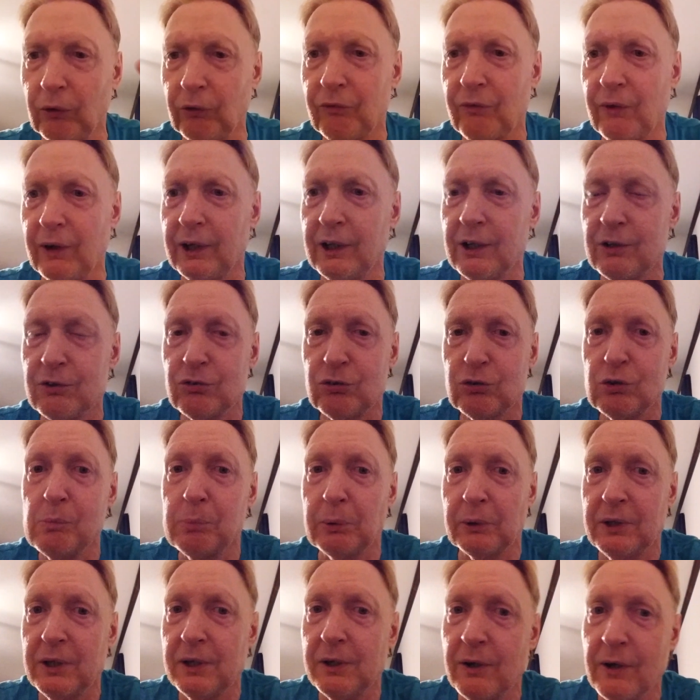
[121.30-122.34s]
they get
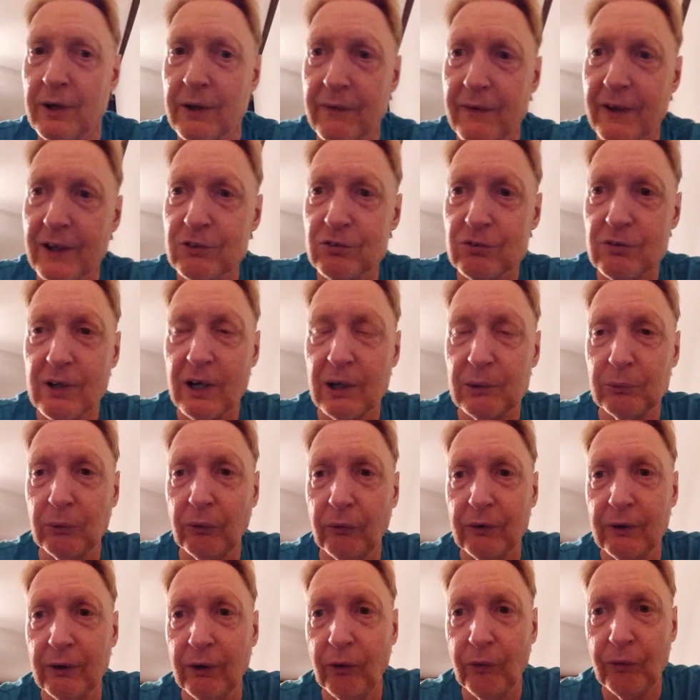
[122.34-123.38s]
superheated, and that's not
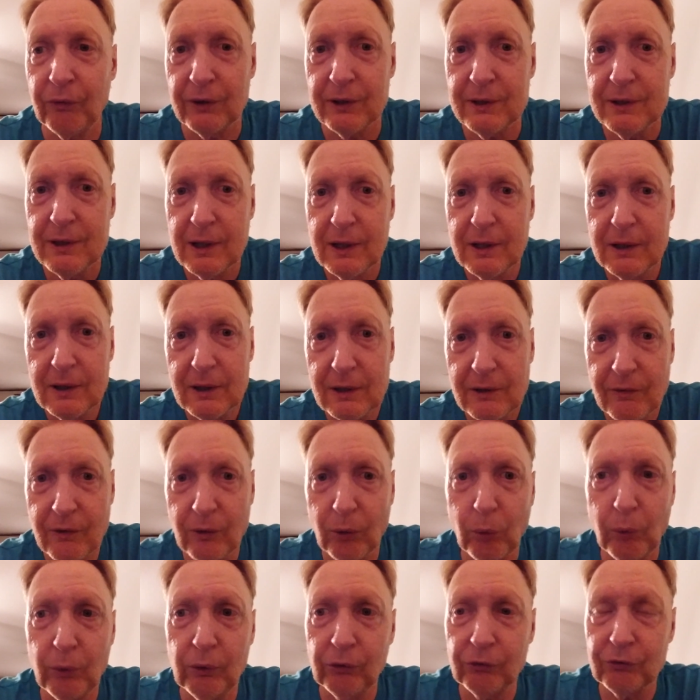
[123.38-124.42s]
really healthy. The
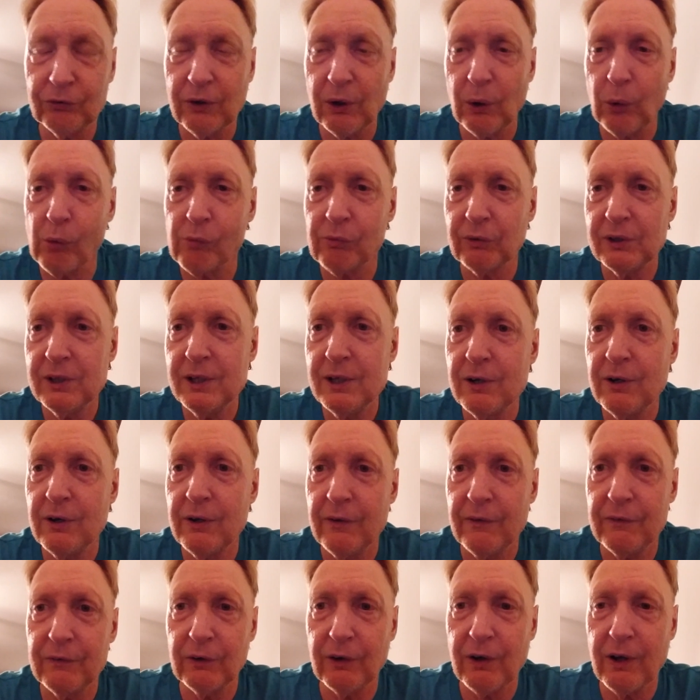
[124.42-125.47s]
oils get overheated,
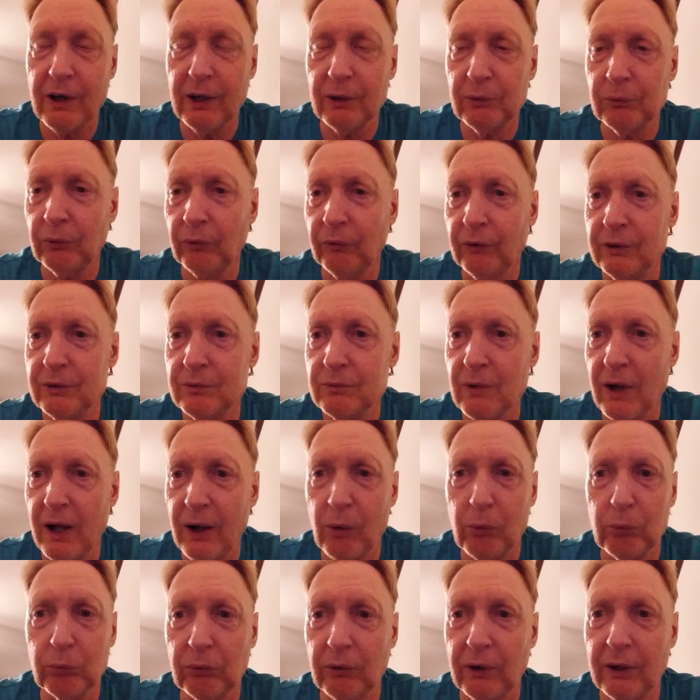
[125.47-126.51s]
and they're not really, I
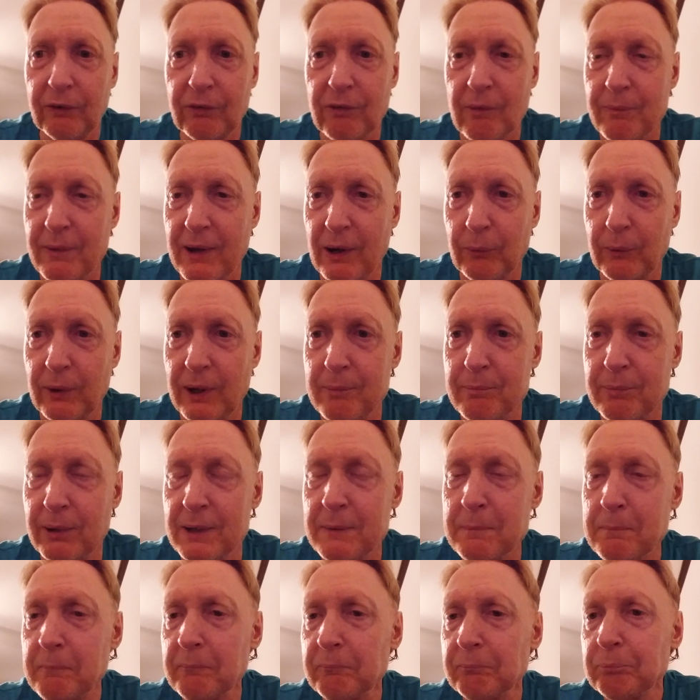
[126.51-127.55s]
don't like them that way.
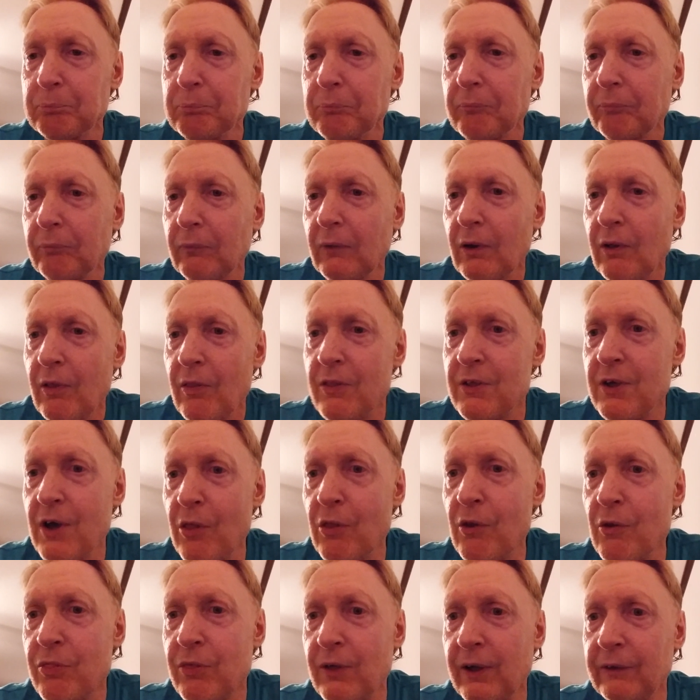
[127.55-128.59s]
But the
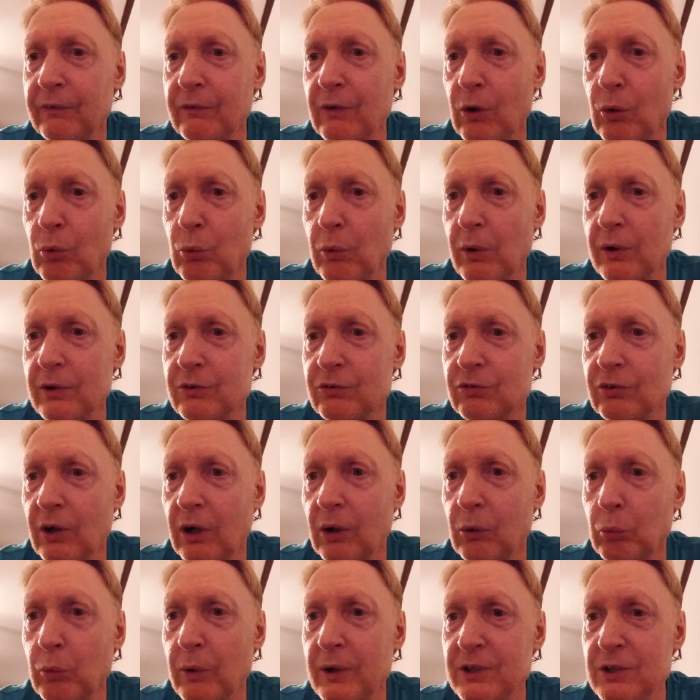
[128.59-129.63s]
other thing, though, was
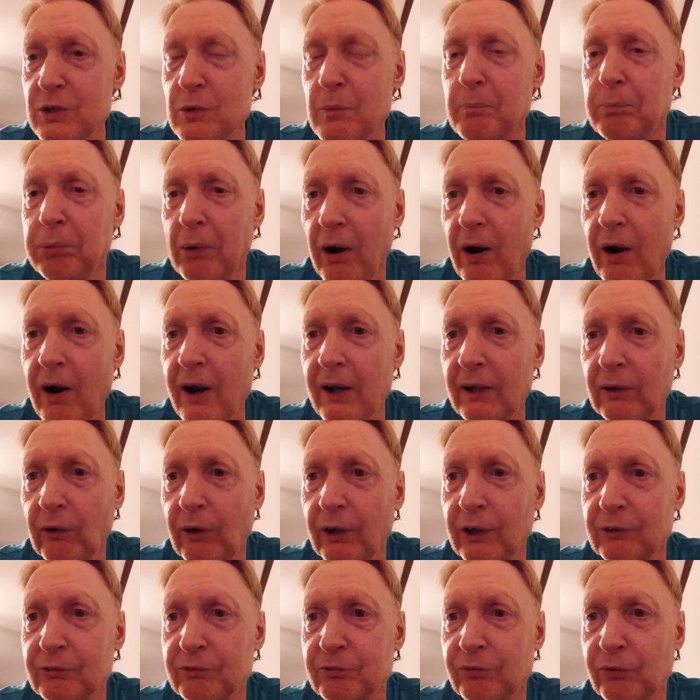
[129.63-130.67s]
when you buy
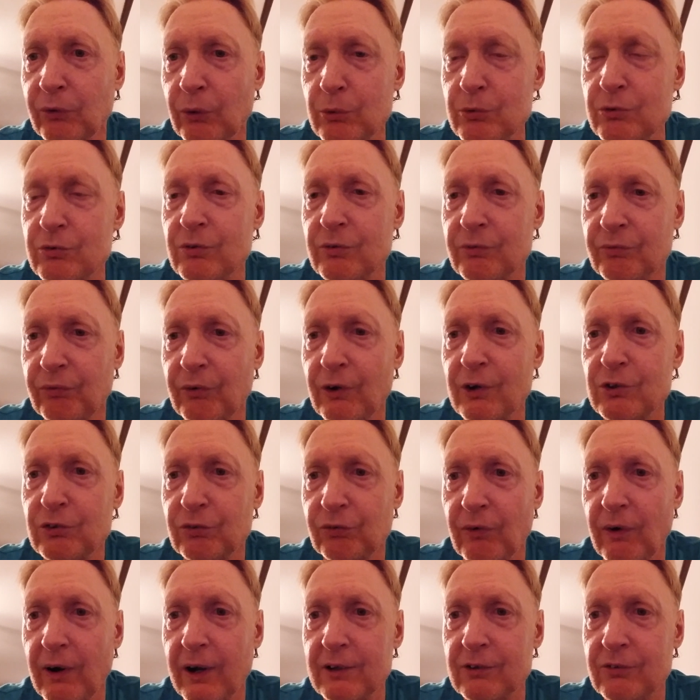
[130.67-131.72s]
like frozen French
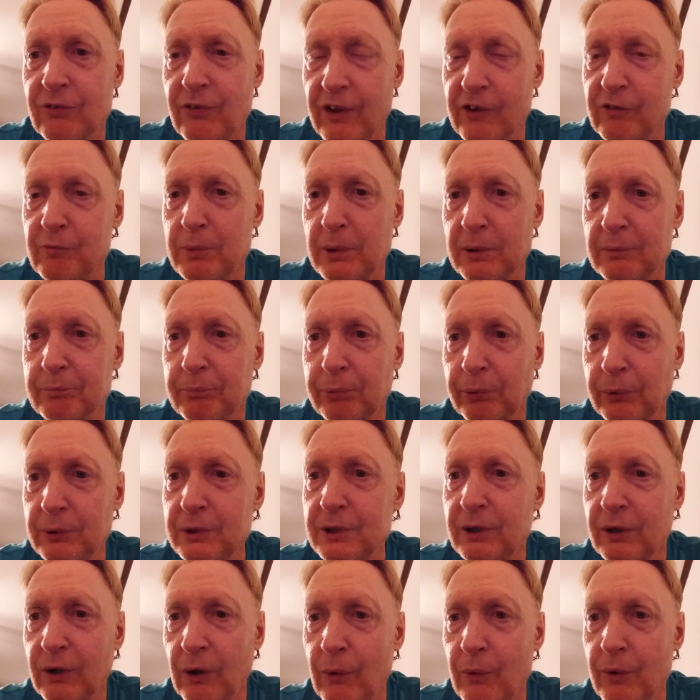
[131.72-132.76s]
fries, they've been
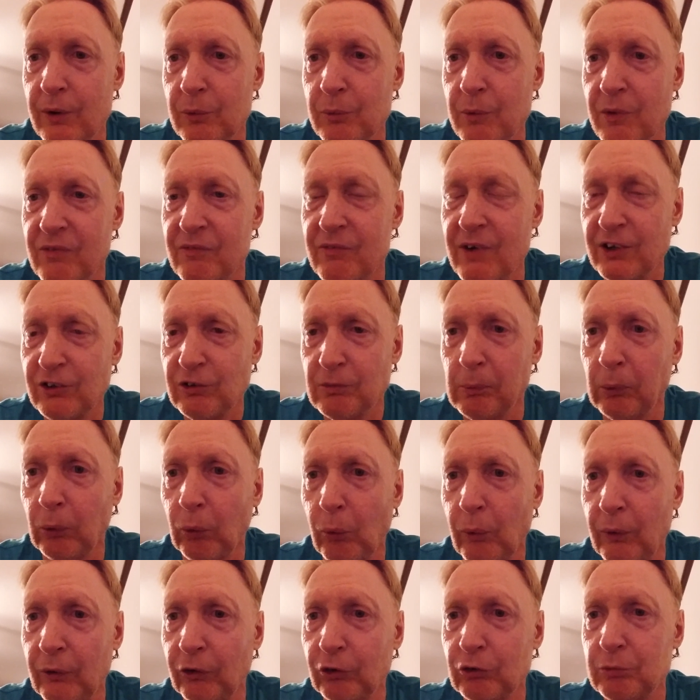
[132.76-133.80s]
pre-coated with vegetable
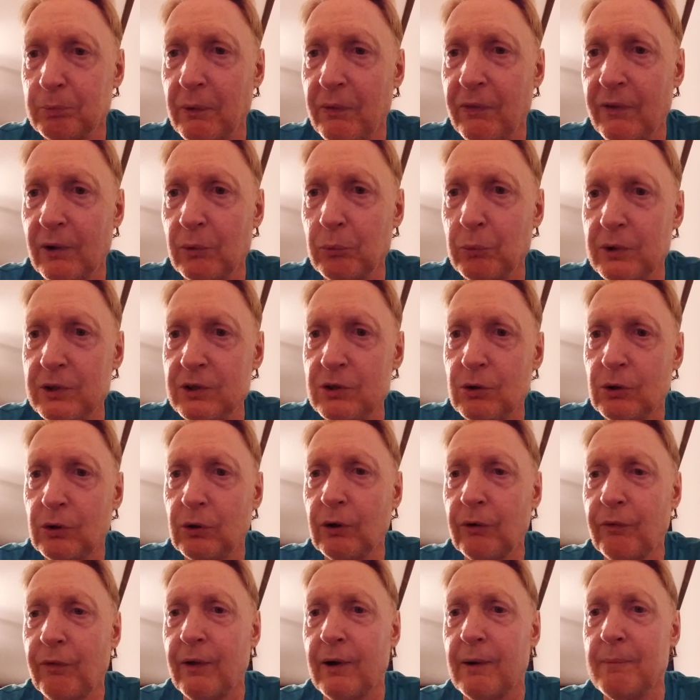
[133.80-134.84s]
oils, but then when you
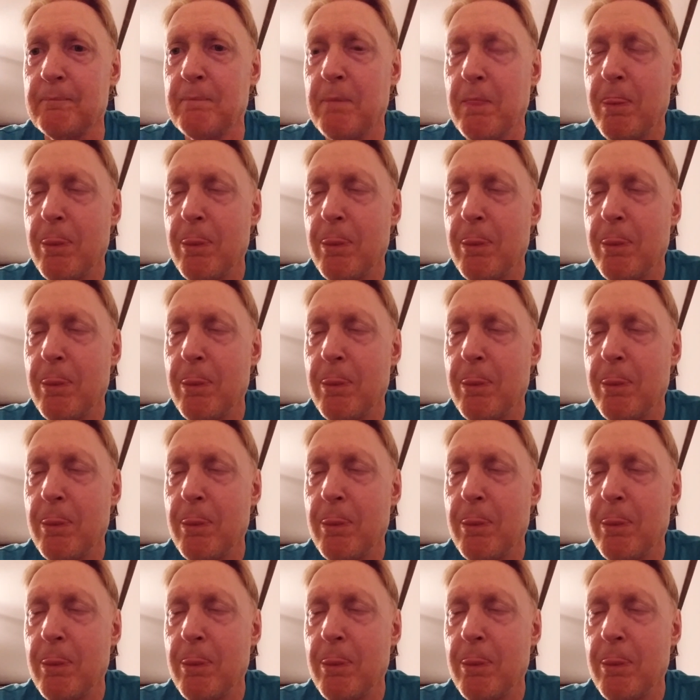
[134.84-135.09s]
cook them,